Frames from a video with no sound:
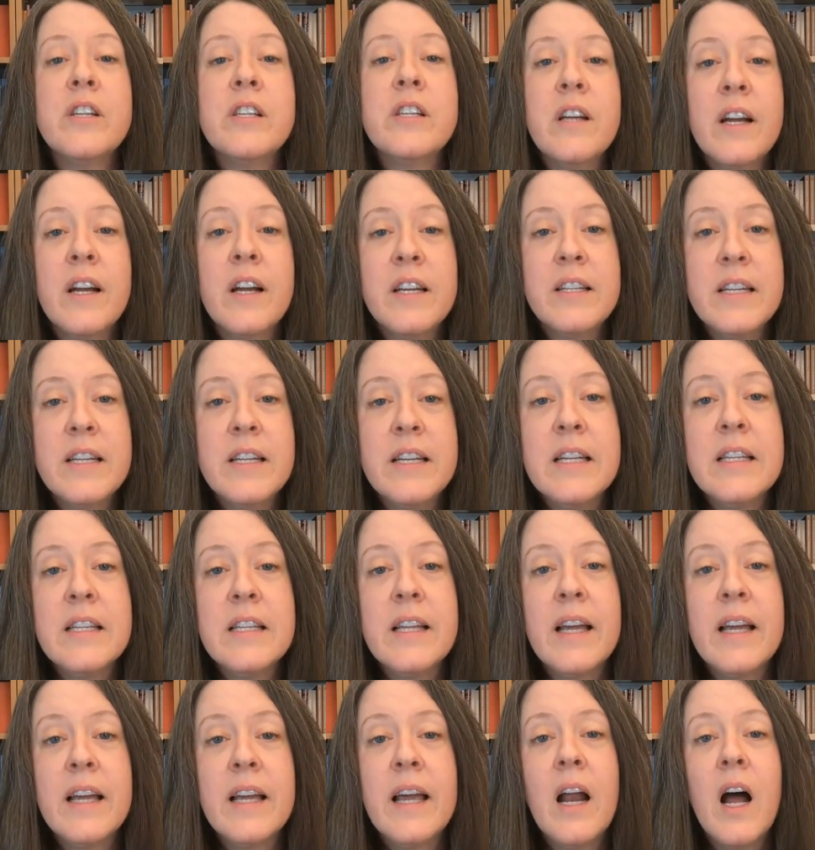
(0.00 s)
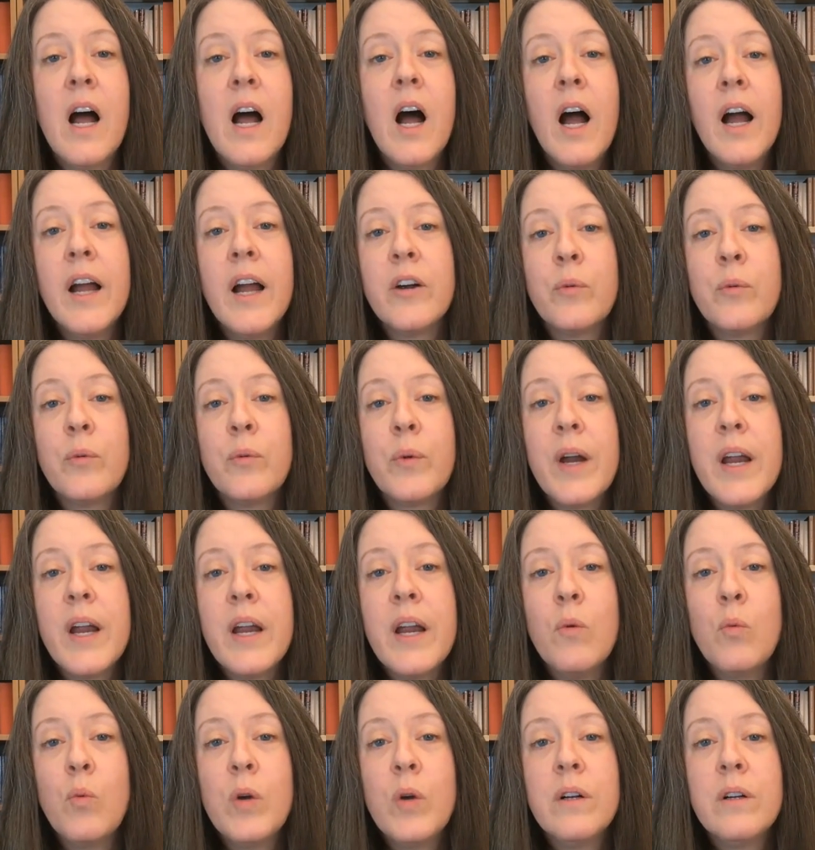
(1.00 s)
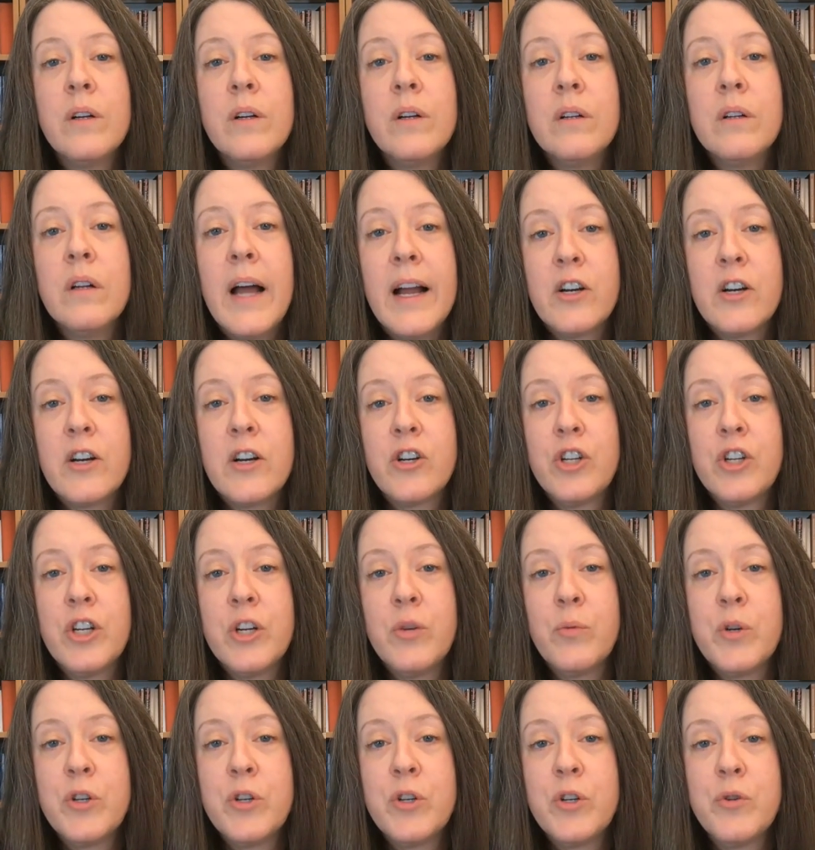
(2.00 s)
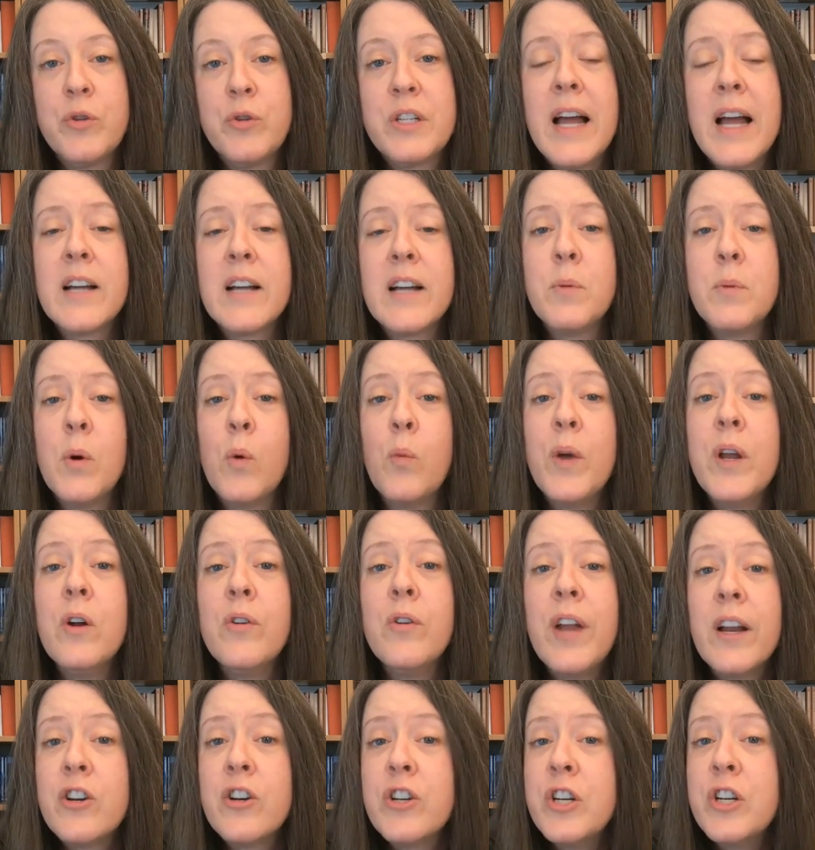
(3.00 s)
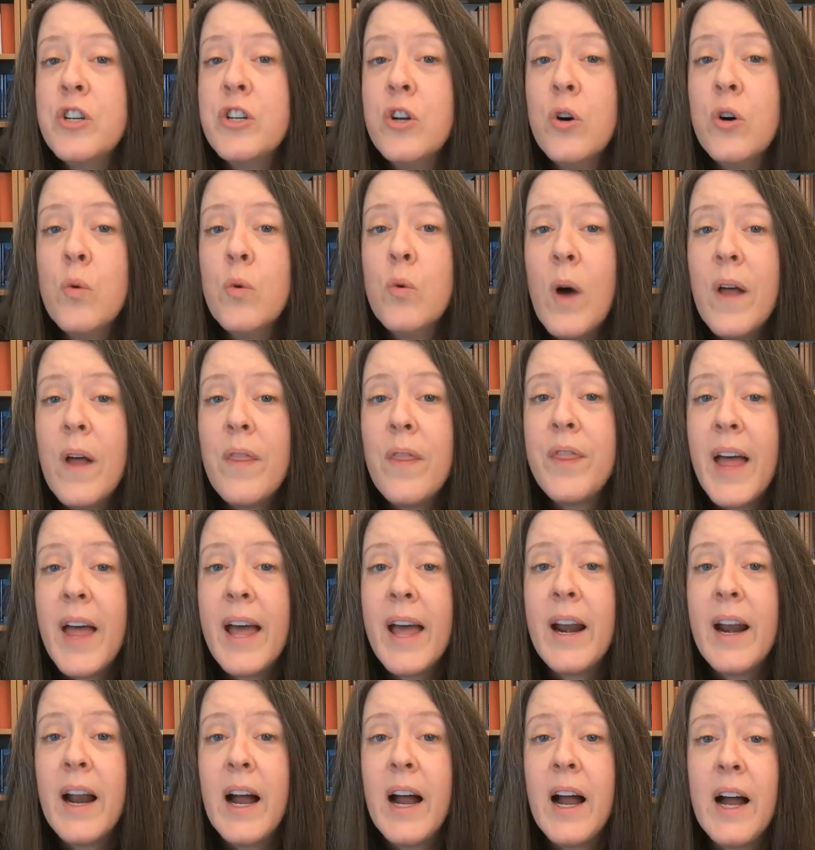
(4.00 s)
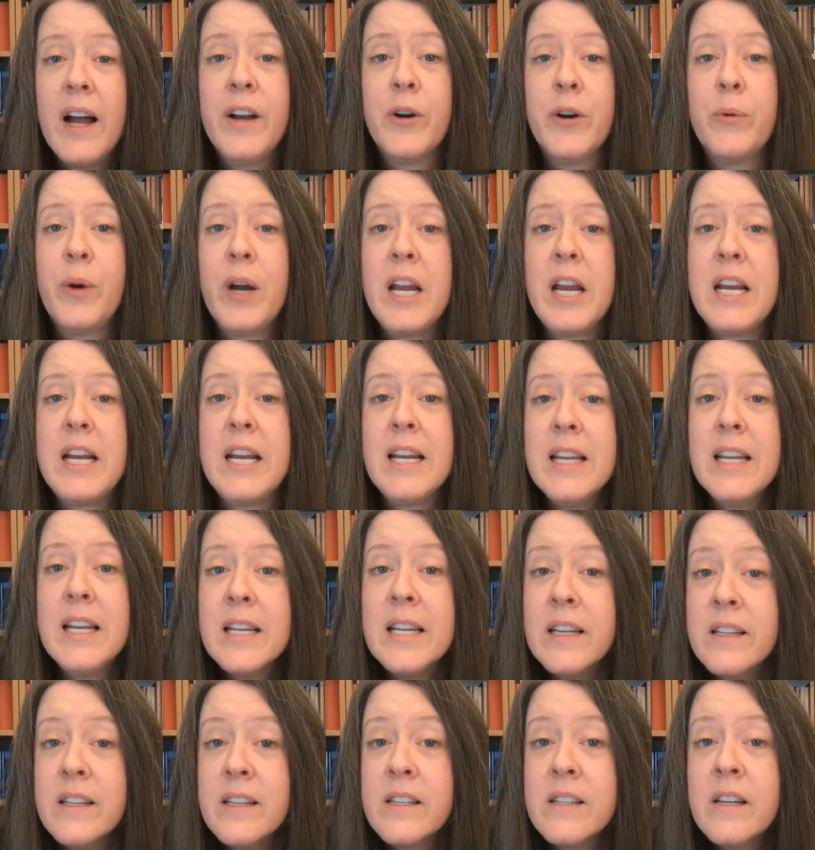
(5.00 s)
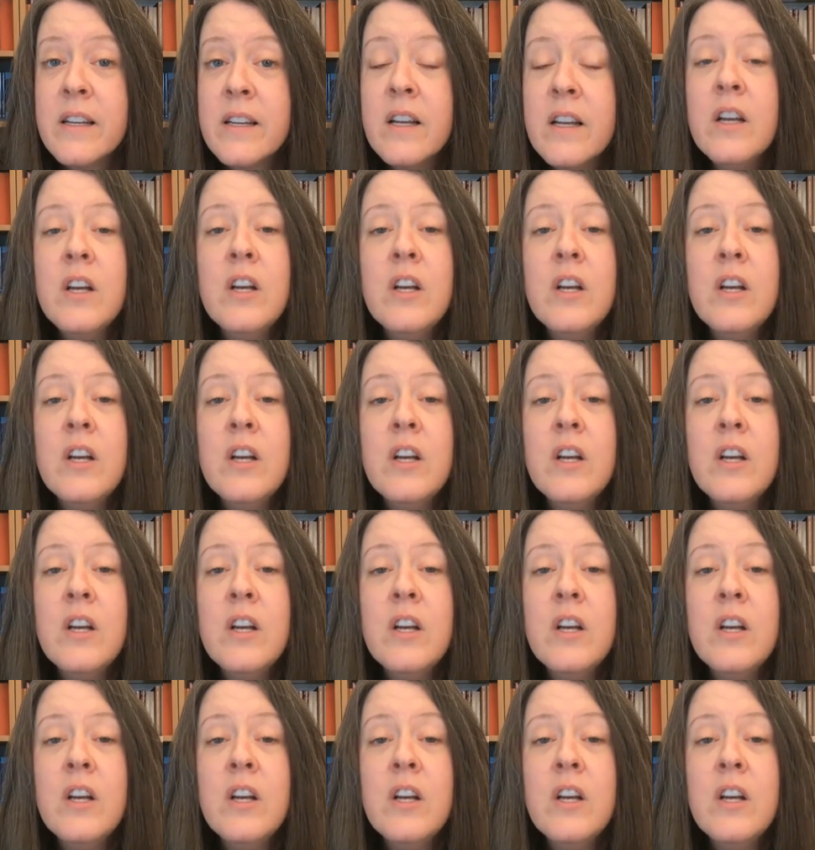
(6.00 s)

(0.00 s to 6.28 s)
an idea that a higher rate will actually reduce tax, but we don't actually know what that higher rate is.